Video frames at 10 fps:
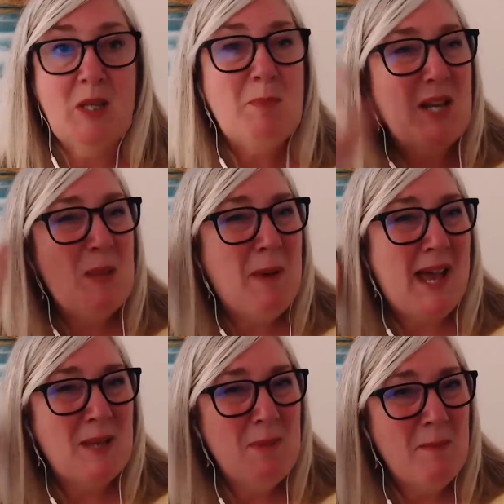But at the
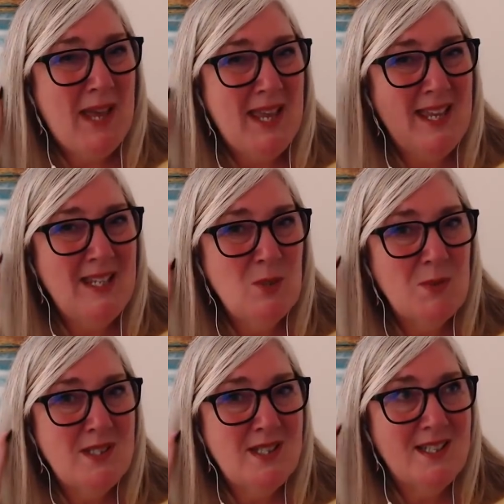back of my mind
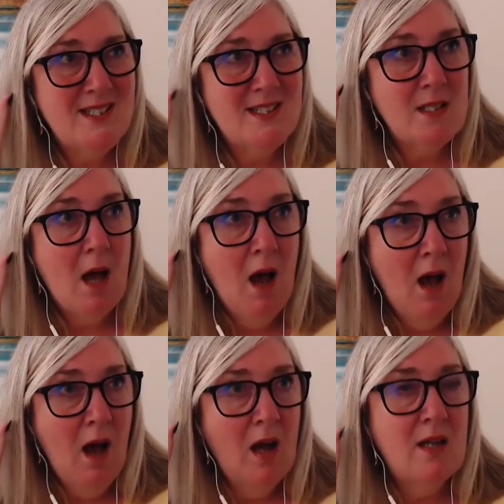was this,
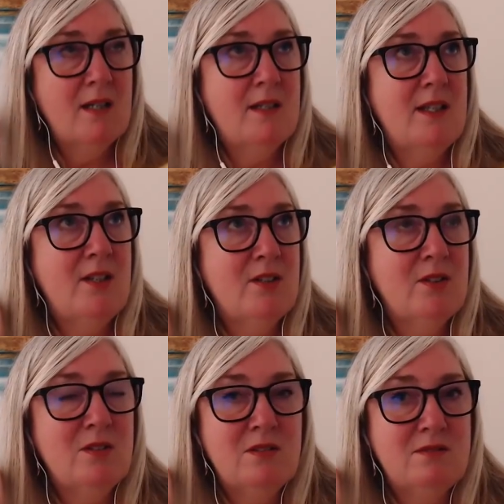oh, you
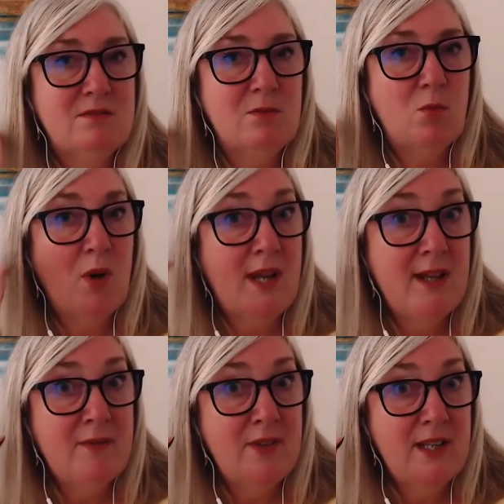know, what
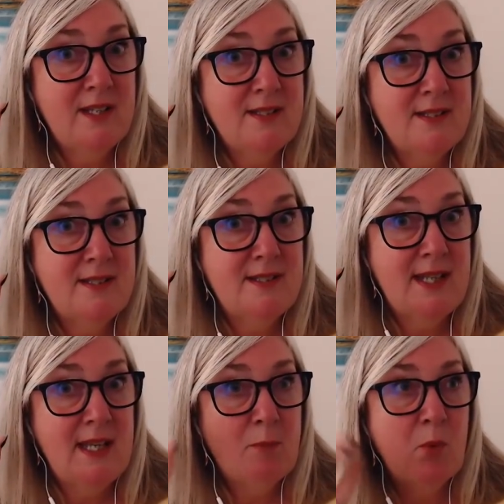if it's
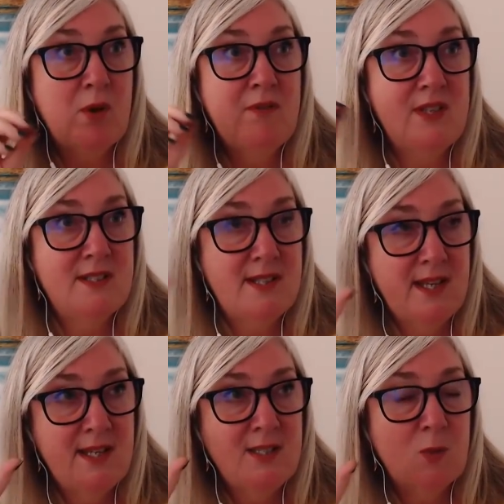deep? What if it's
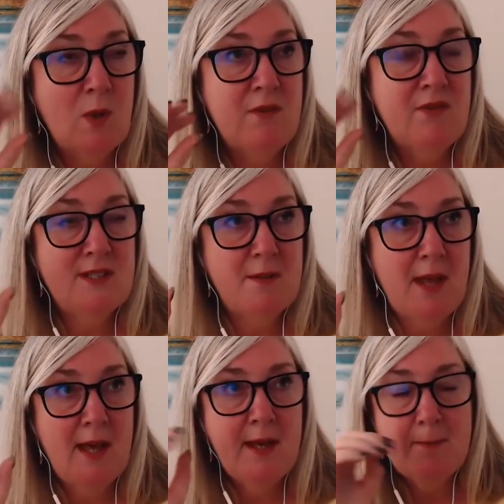this? What if it's
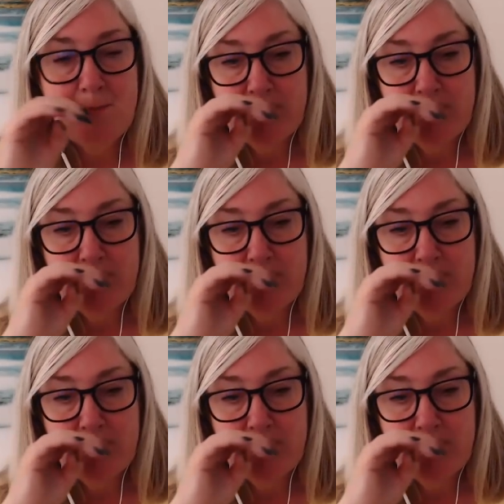that?